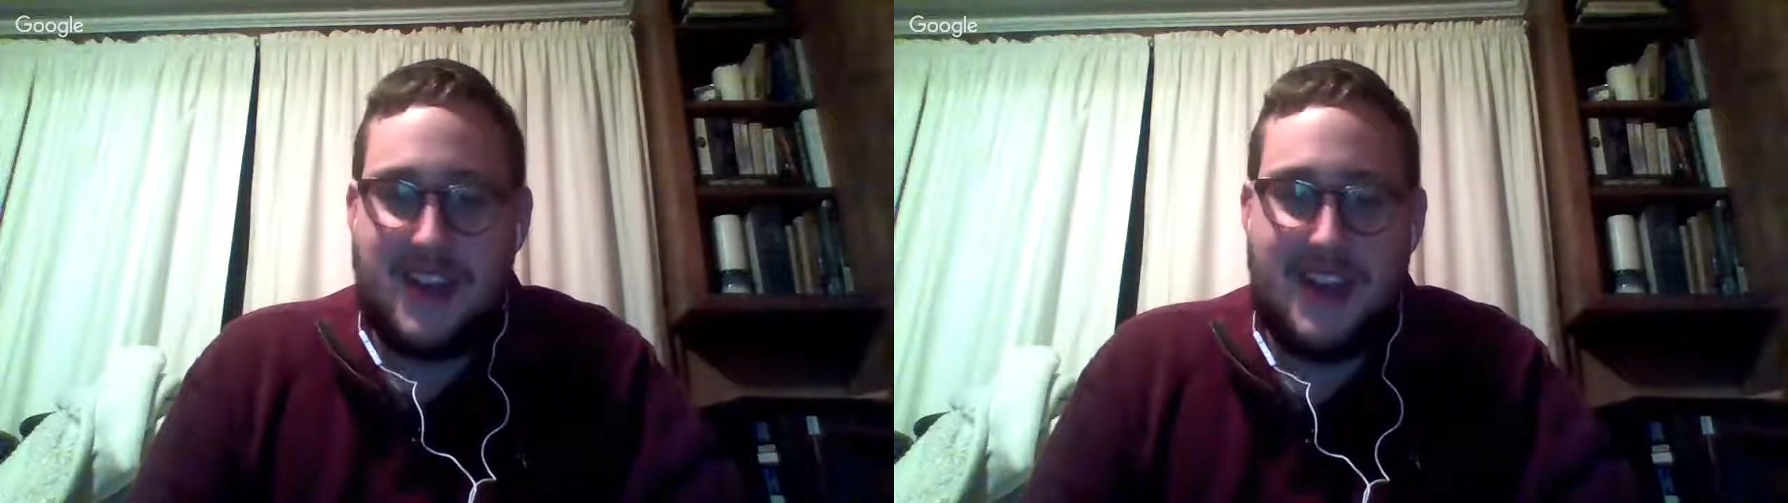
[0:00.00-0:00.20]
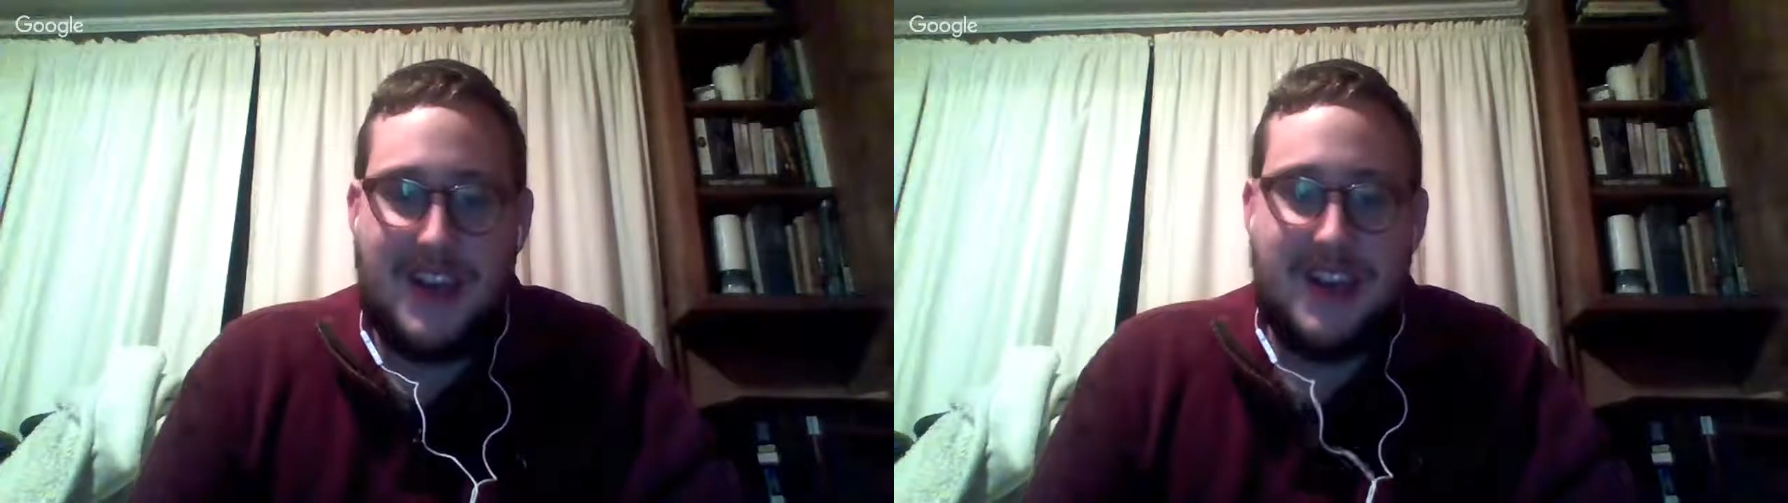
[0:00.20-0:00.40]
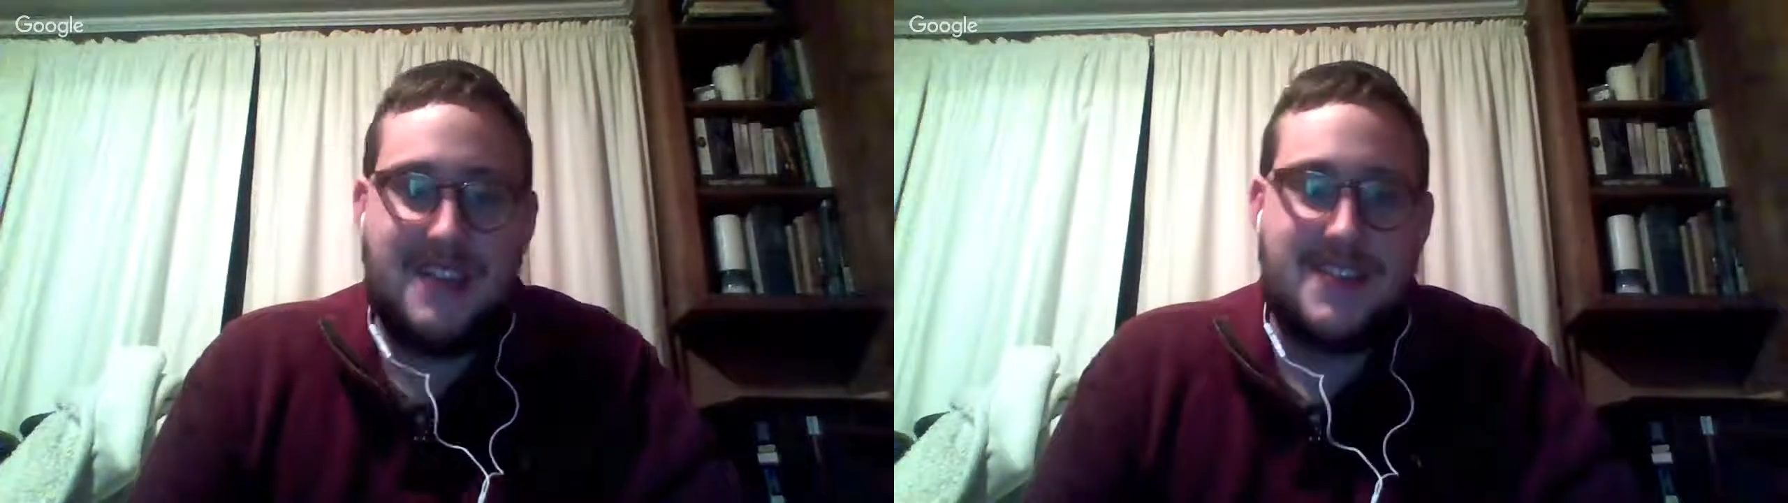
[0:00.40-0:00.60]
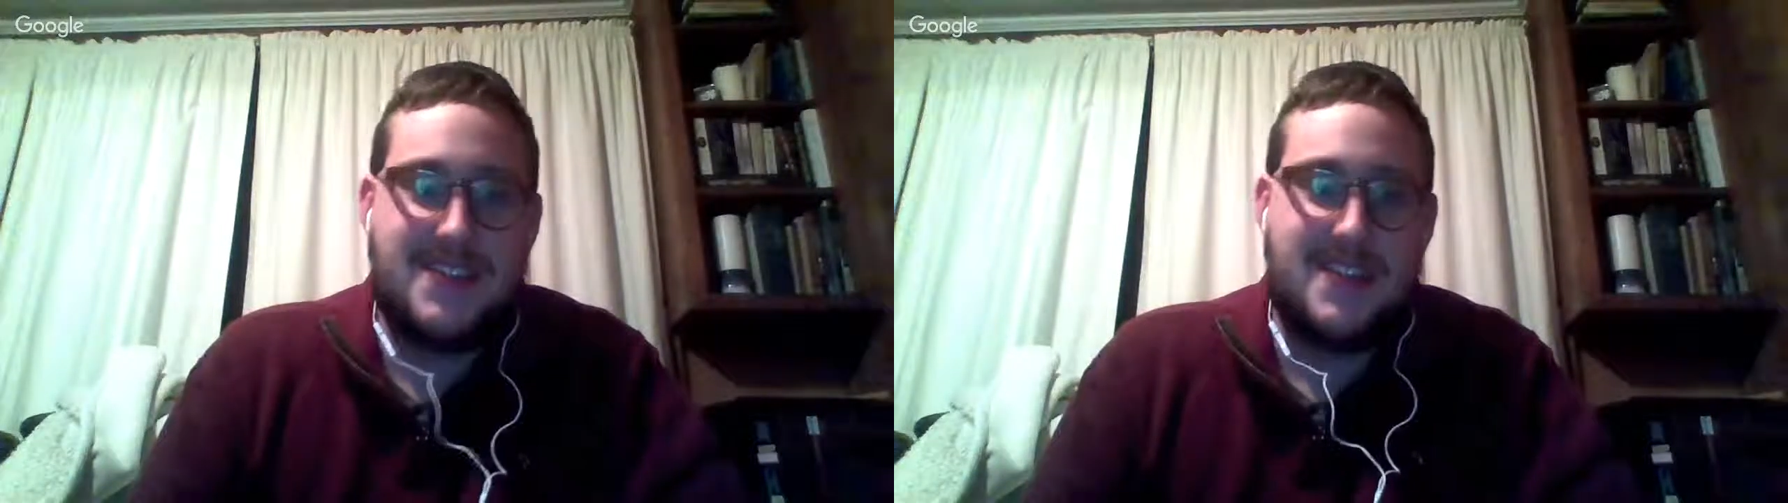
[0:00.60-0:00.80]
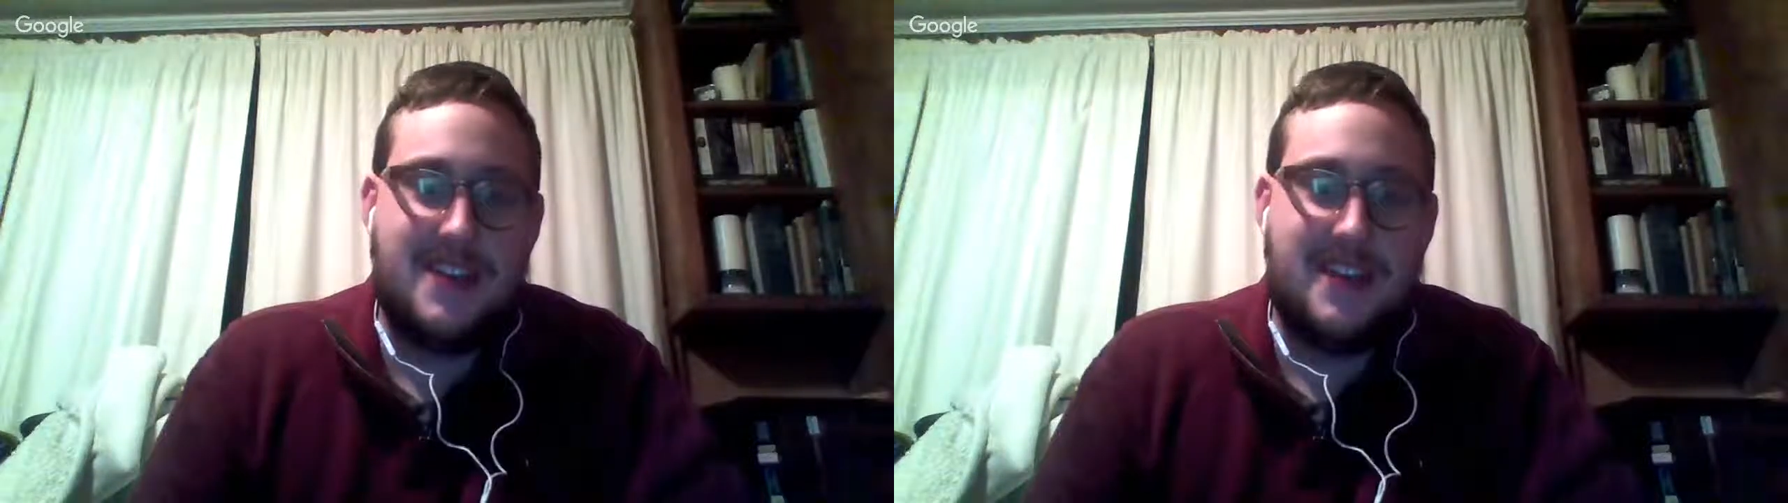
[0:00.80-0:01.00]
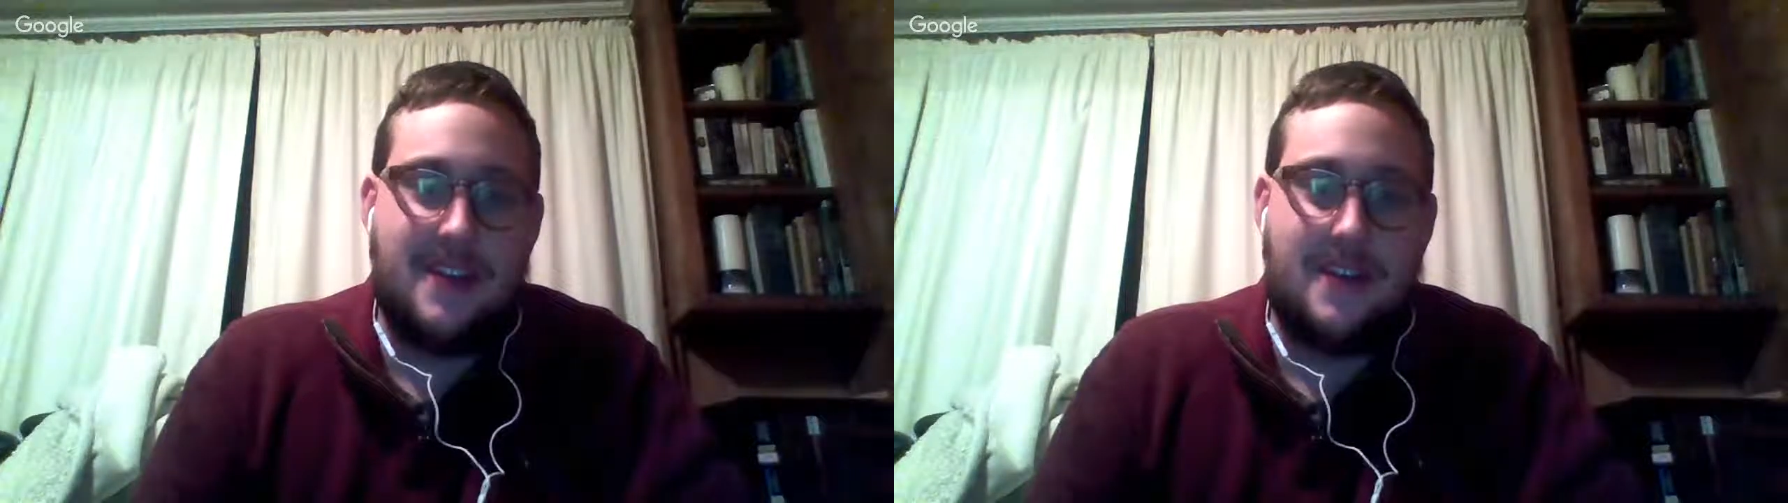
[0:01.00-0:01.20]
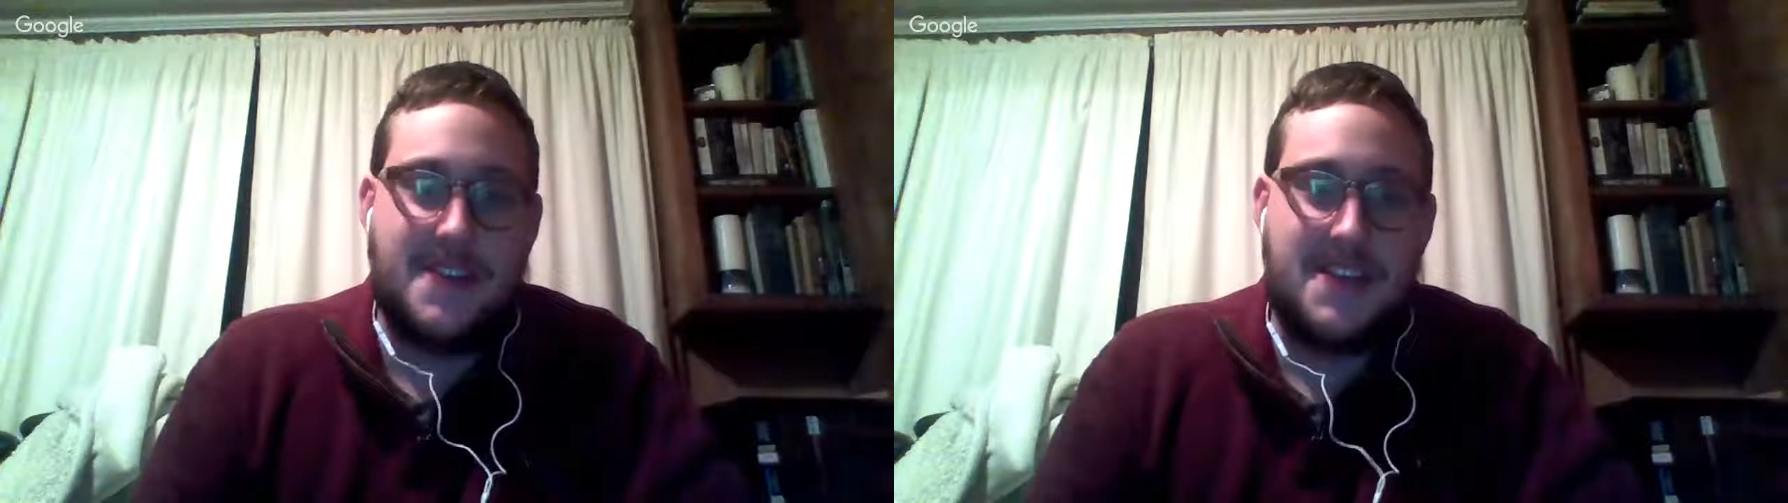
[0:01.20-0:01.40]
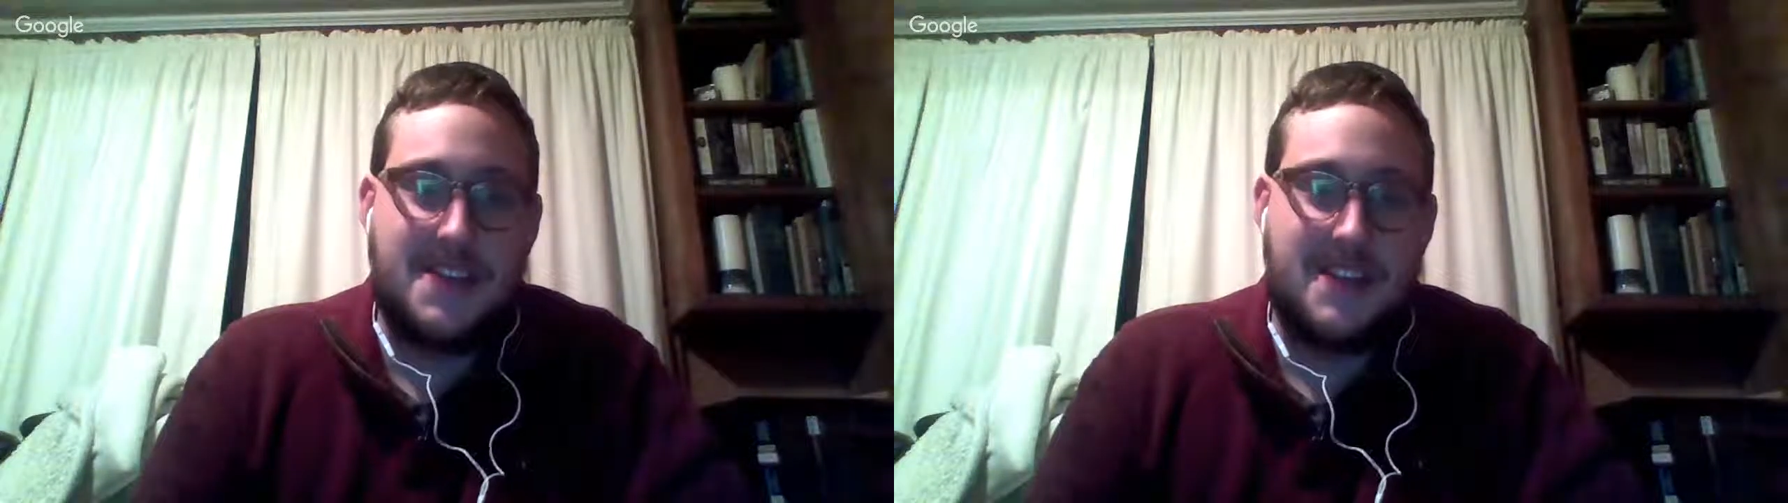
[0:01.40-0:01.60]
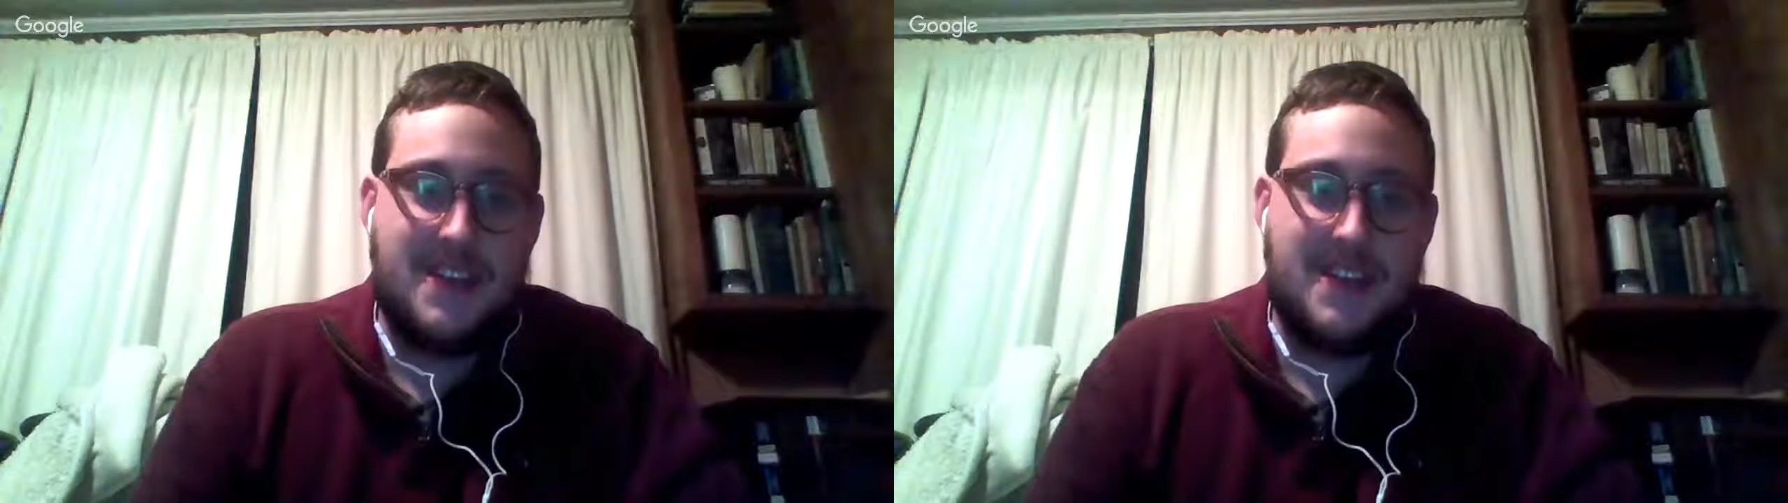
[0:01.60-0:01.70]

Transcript: hey, this is a dead off season.